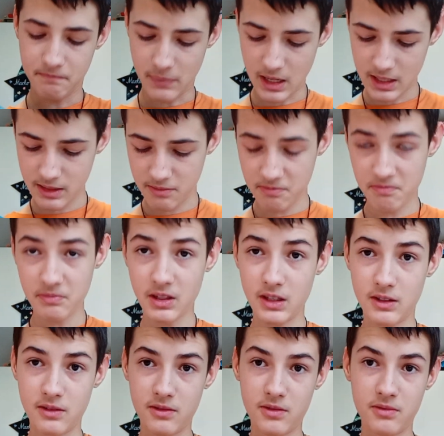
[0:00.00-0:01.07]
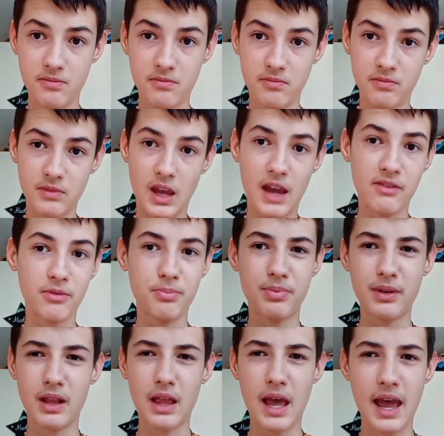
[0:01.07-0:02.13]
But every
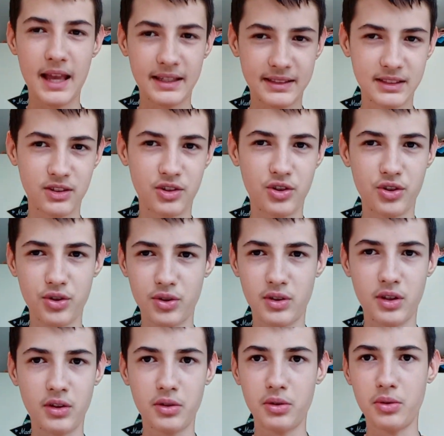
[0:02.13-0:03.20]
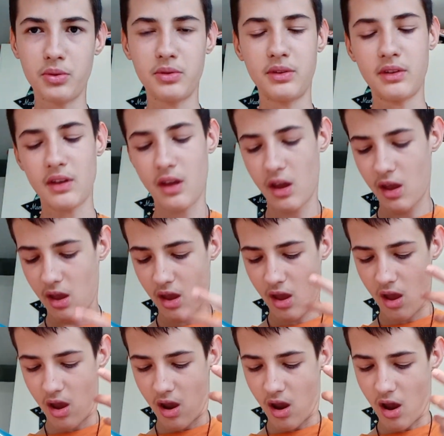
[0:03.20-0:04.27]
blaster should include
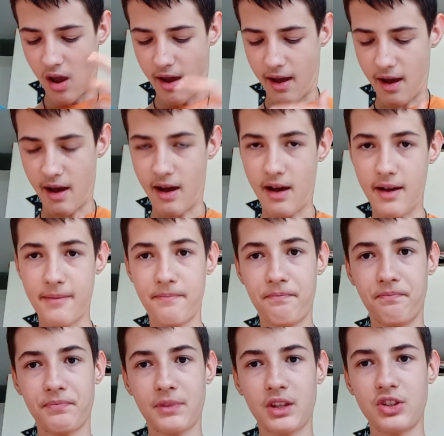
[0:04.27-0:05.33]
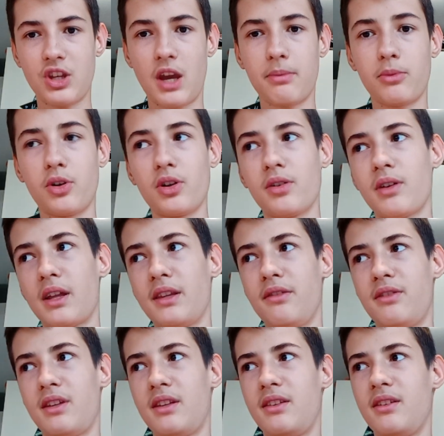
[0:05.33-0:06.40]
jam door, other
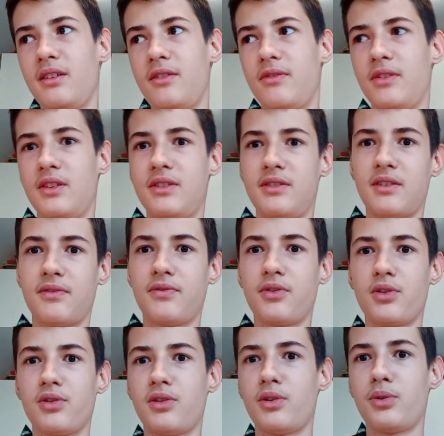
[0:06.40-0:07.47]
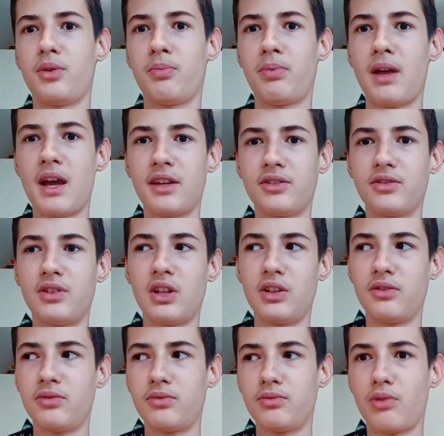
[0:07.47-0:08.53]
than if it's a front loaded blaster,
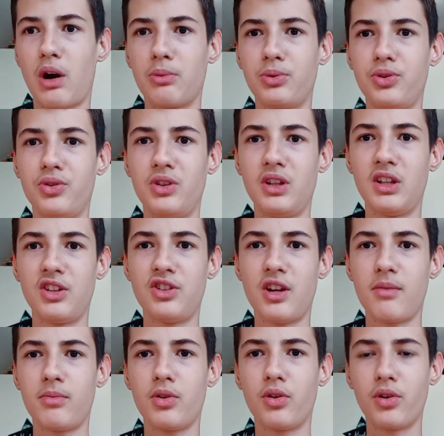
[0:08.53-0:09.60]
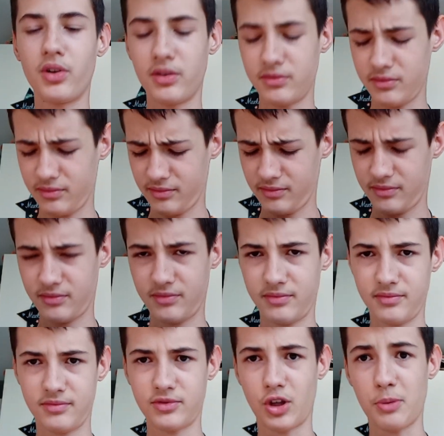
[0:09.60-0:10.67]
then why would you need a jam door?
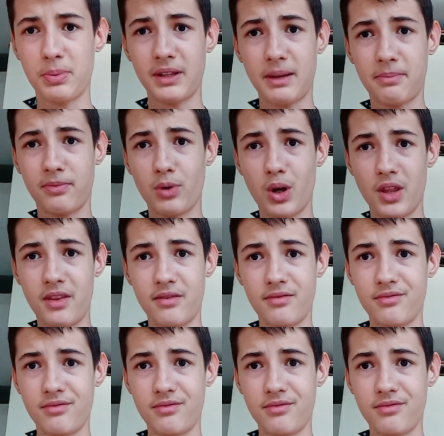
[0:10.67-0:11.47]
To open up what?